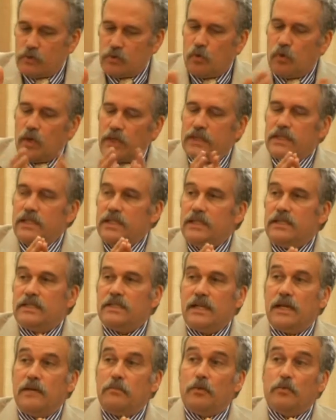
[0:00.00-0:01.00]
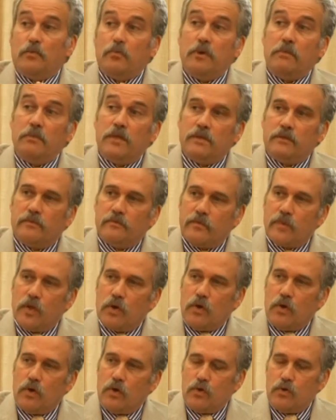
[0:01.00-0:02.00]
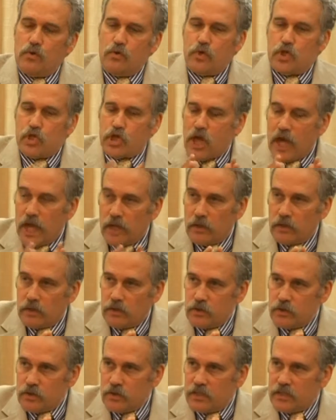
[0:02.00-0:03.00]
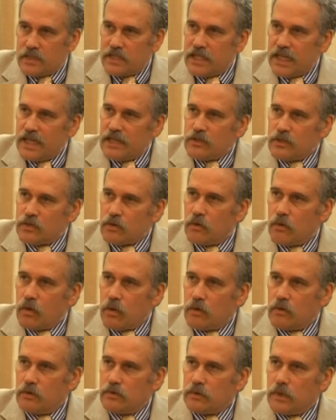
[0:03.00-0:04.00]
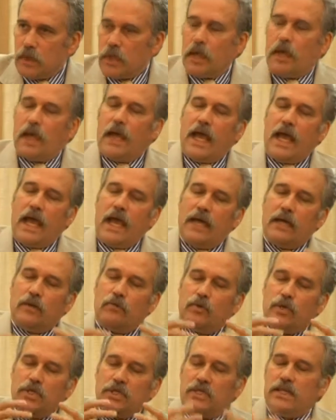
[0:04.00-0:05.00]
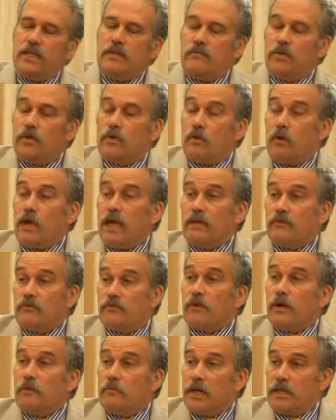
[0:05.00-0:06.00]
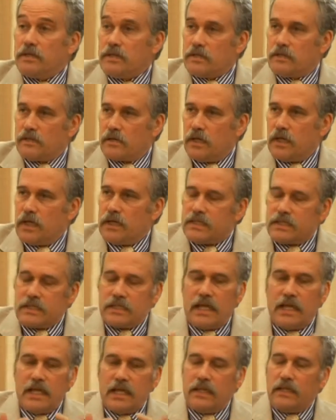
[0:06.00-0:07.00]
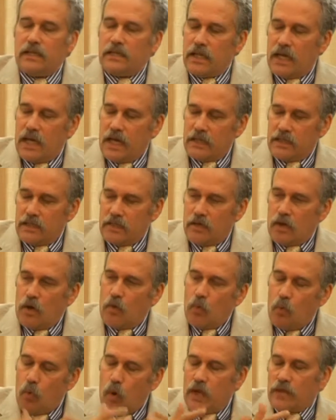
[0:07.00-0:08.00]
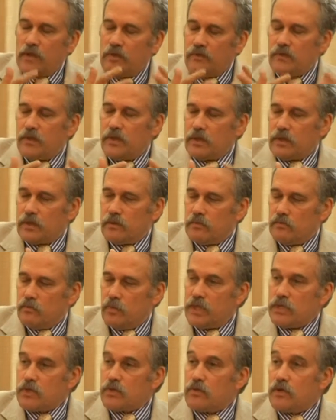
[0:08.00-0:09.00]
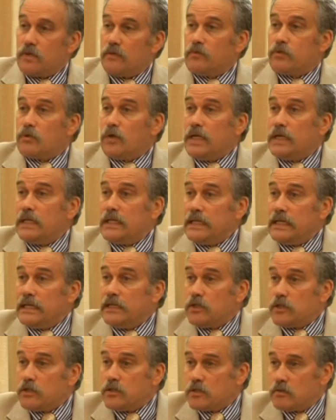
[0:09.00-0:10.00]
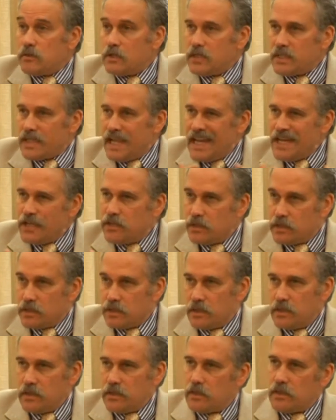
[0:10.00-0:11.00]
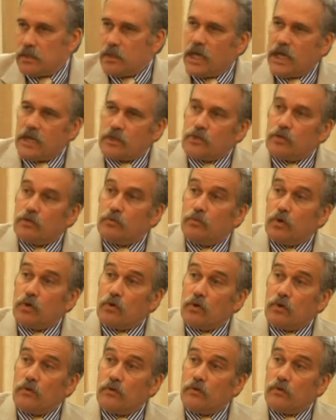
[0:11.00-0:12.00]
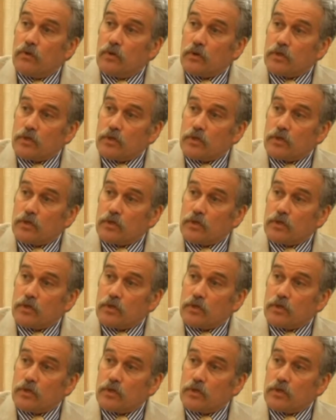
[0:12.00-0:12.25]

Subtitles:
20 disabled women who challenged the status quo and received a grant from us saying that one of the Ministry of Trade and Industry's agencies, the National Bureau for